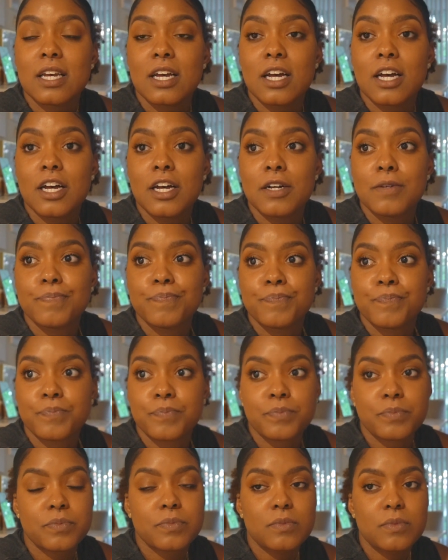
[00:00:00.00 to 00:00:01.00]
um,
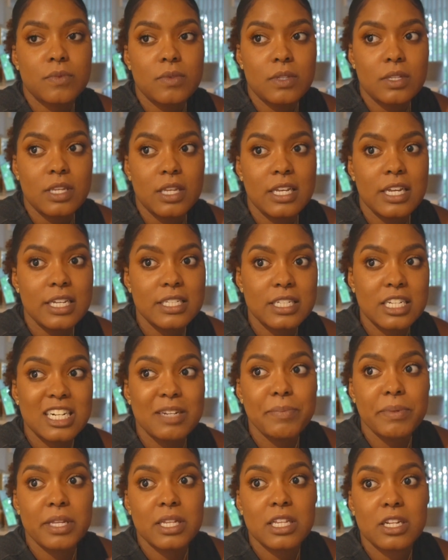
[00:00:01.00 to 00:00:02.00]
is gonna
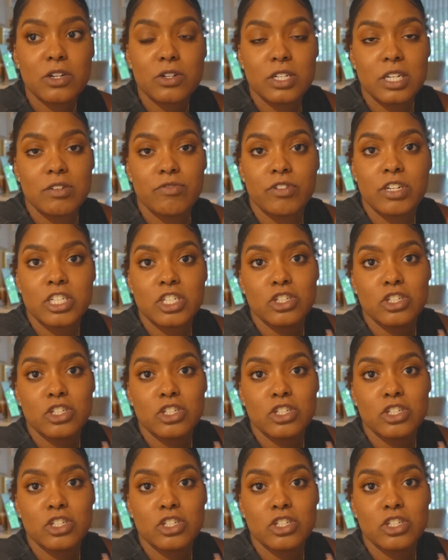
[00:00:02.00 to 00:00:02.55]
be a little different.